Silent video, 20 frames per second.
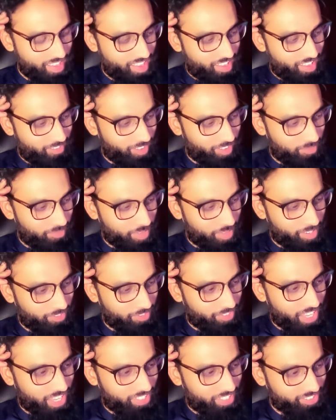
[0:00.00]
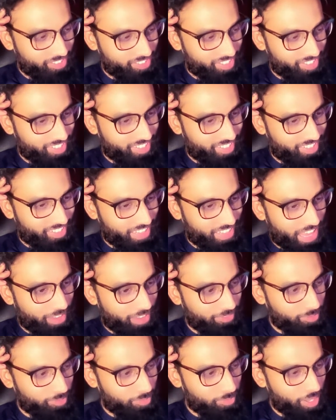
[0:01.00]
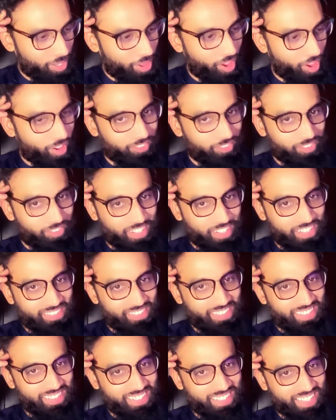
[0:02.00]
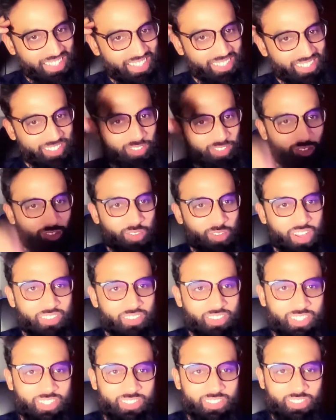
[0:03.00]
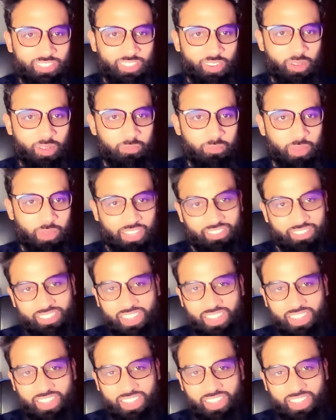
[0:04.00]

manufacturer and he laughed me off and I said, "Hey, do you have an Instagram page?"